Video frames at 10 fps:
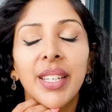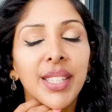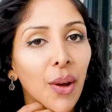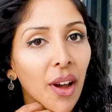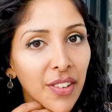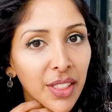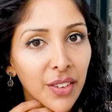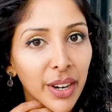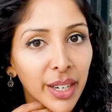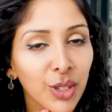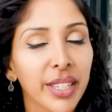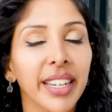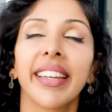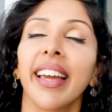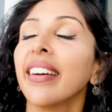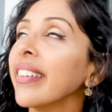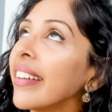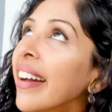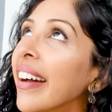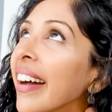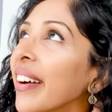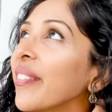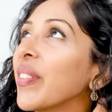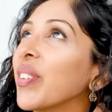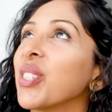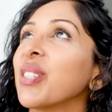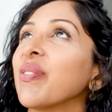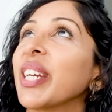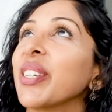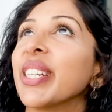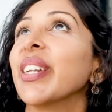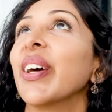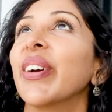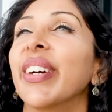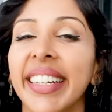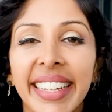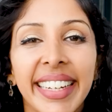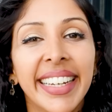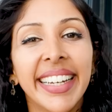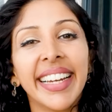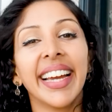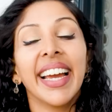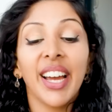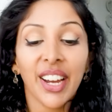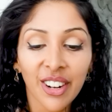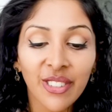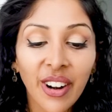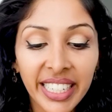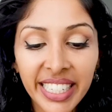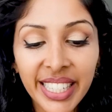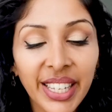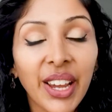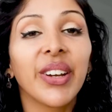So I found that very interesting. Yeah, maybe it was just me who didn't know. Right, so